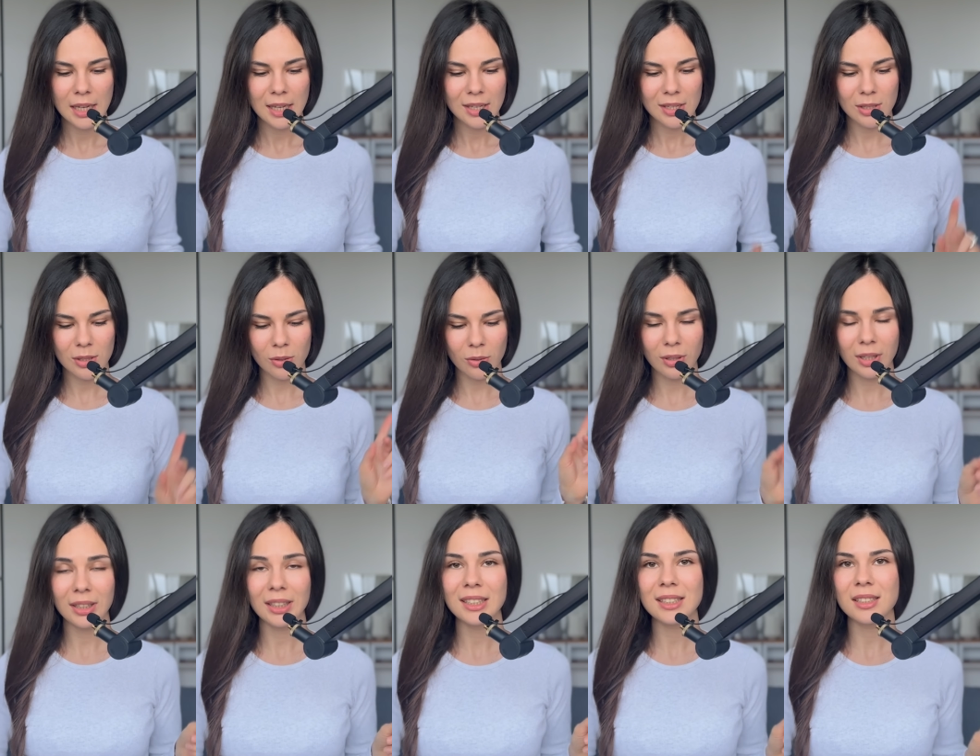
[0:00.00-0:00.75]
So
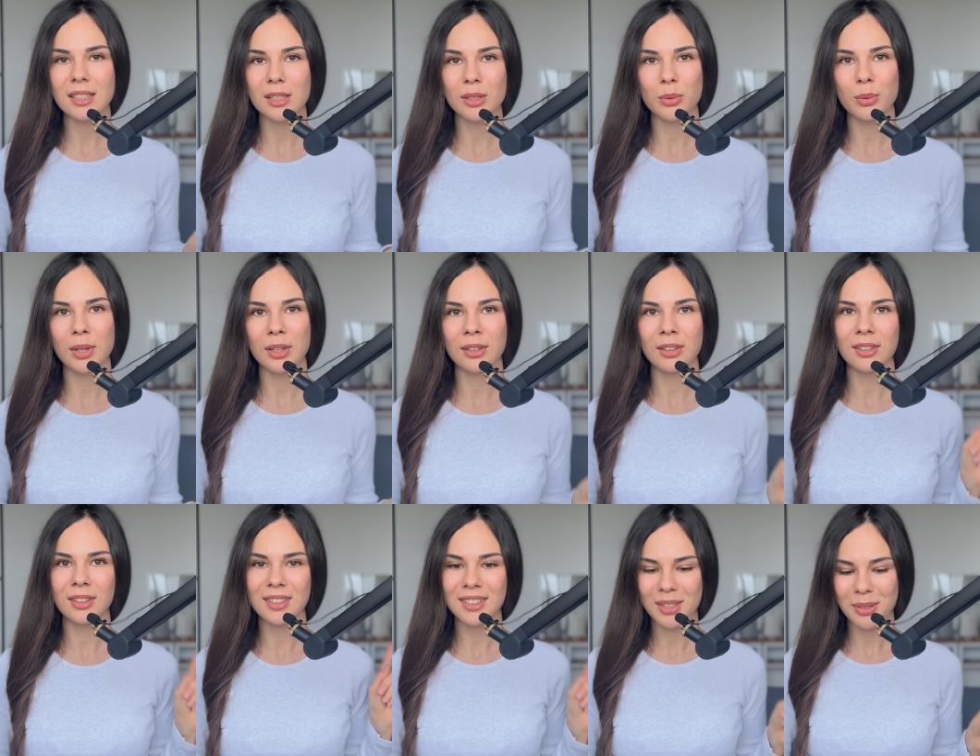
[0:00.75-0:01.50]
Calista
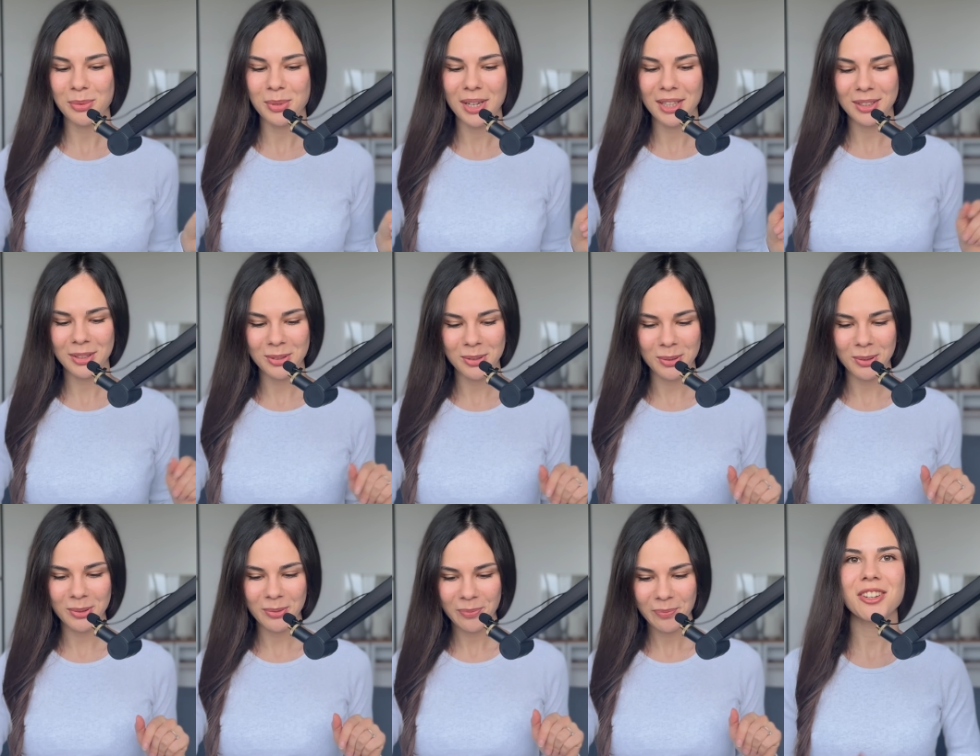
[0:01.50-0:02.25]
Sweater is quite
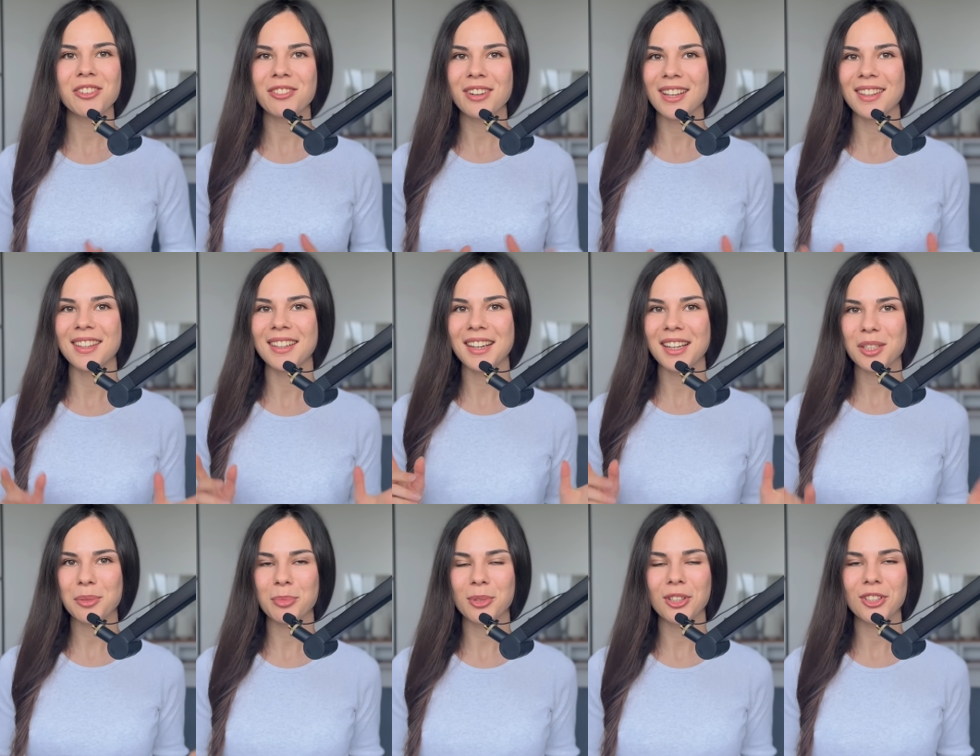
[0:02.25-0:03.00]
cool. Alright, the
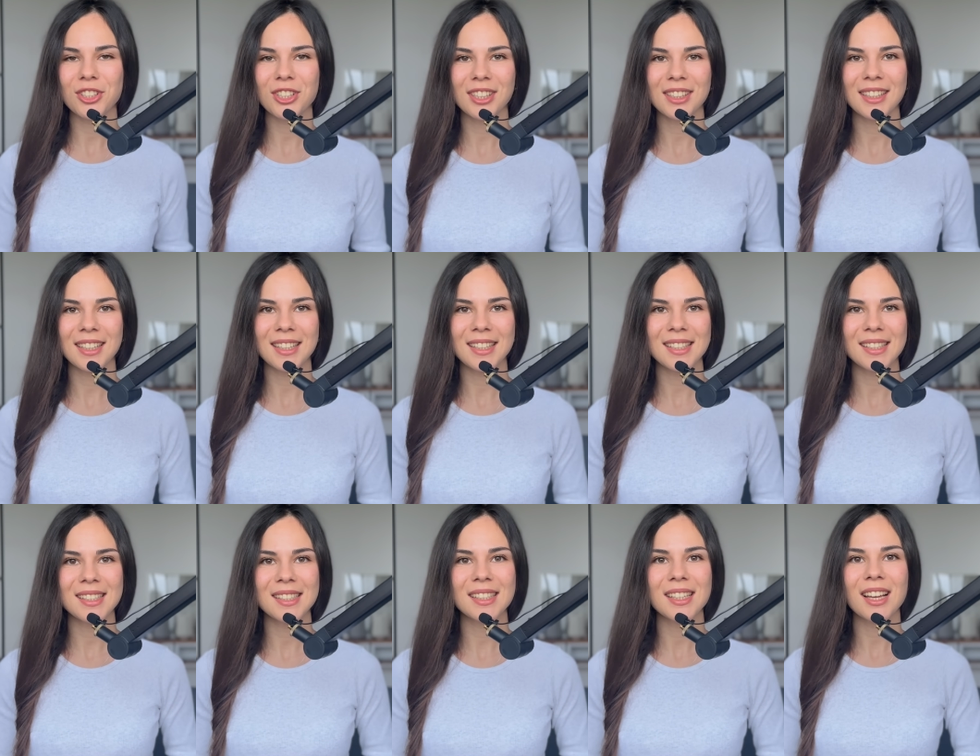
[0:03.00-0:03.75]
next project
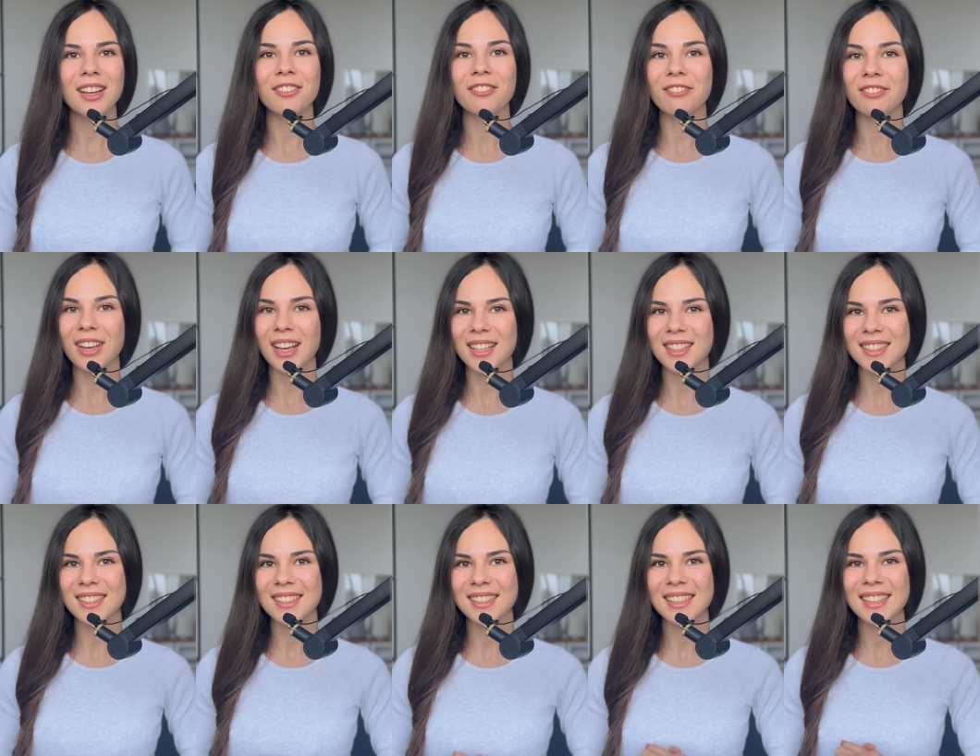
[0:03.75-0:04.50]
is a
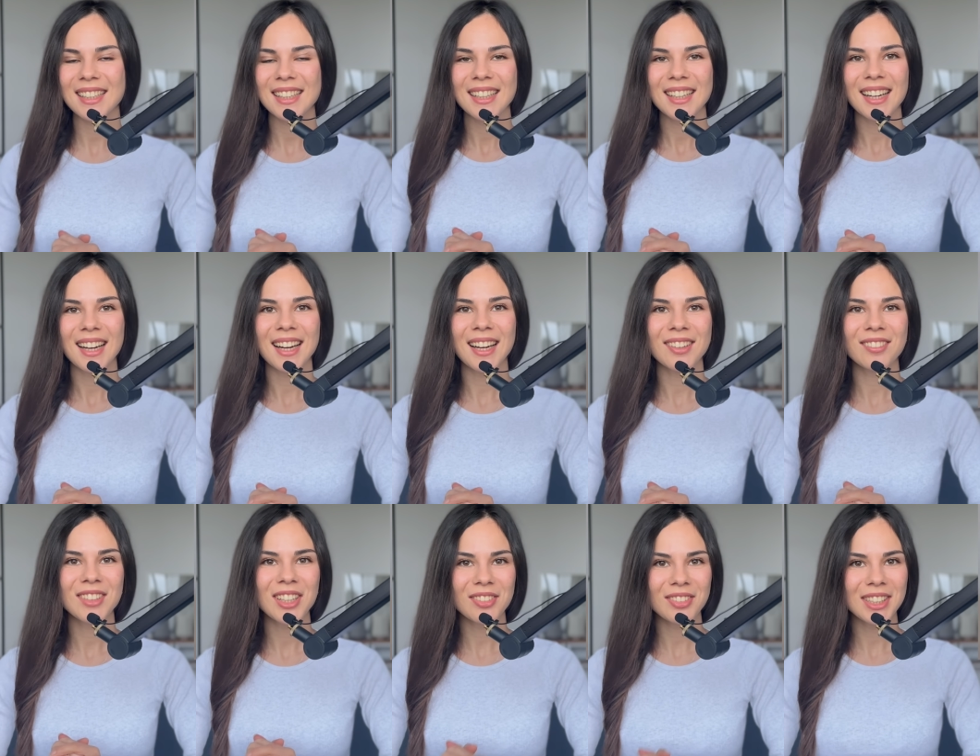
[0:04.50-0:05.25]
vest.
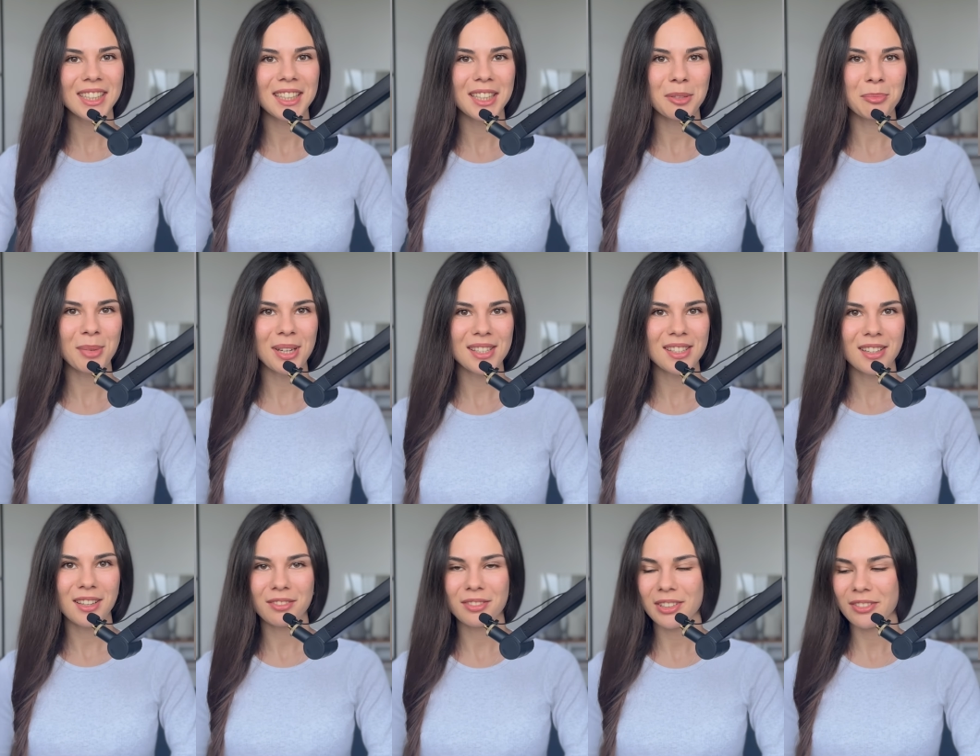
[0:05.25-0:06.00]
I've never knitted
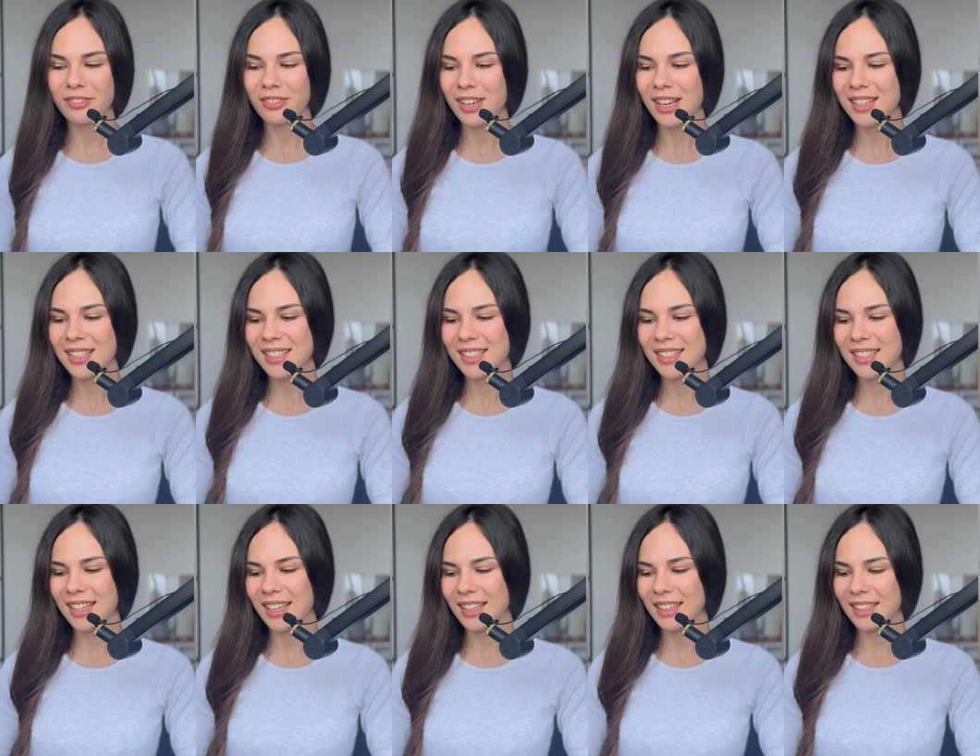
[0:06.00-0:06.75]
myself a
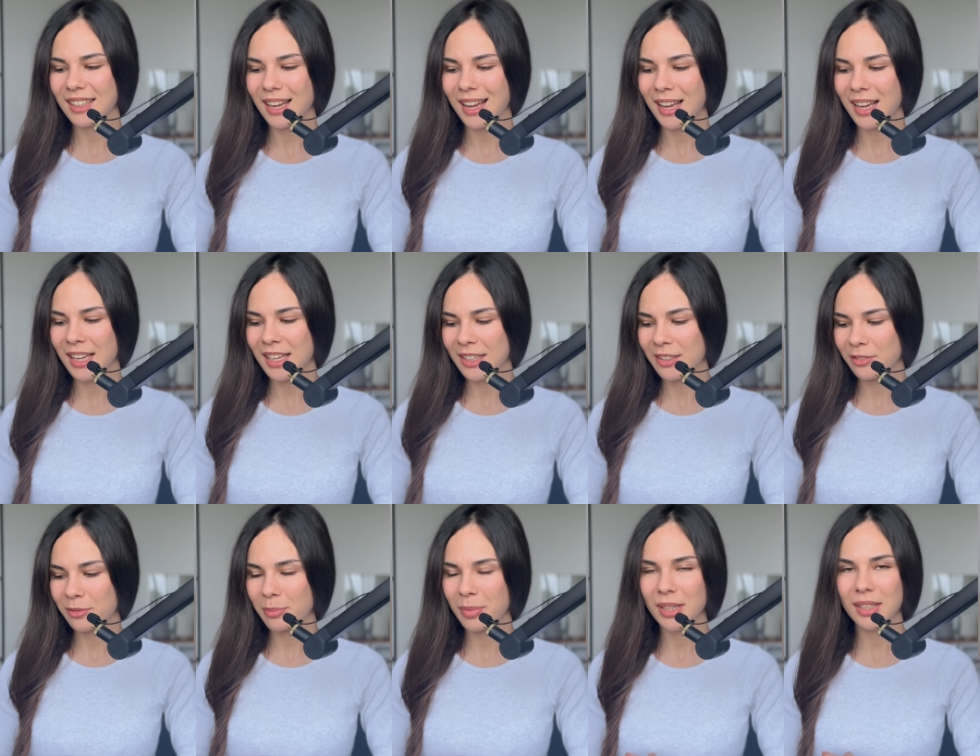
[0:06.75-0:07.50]
vest, and
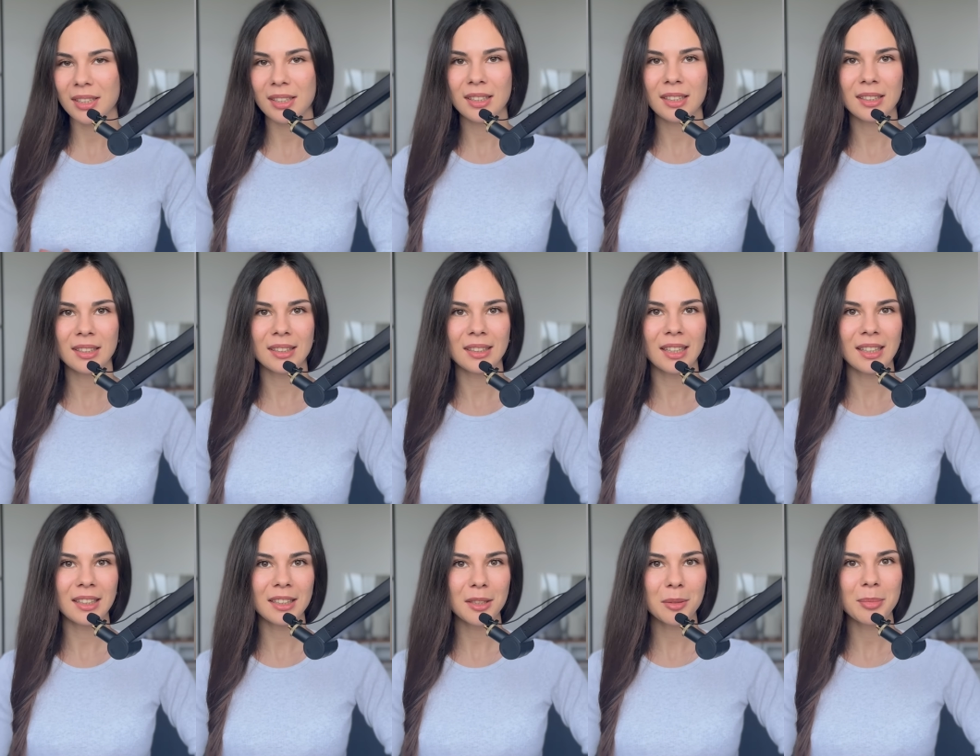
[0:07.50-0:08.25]
I've been
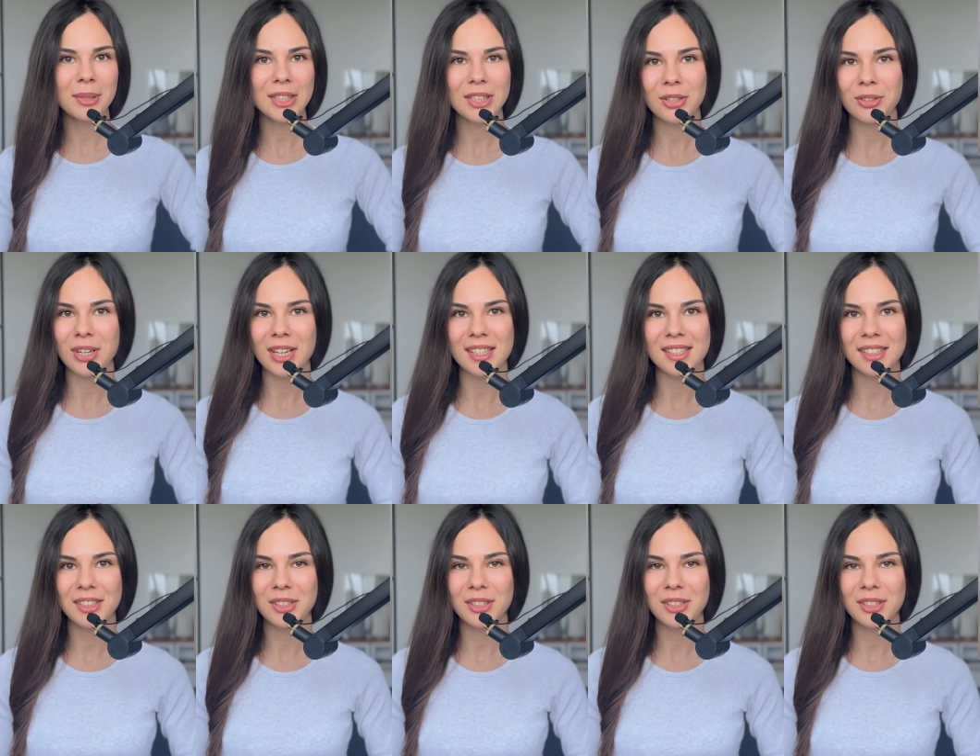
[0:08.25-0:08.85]
a little bit crazy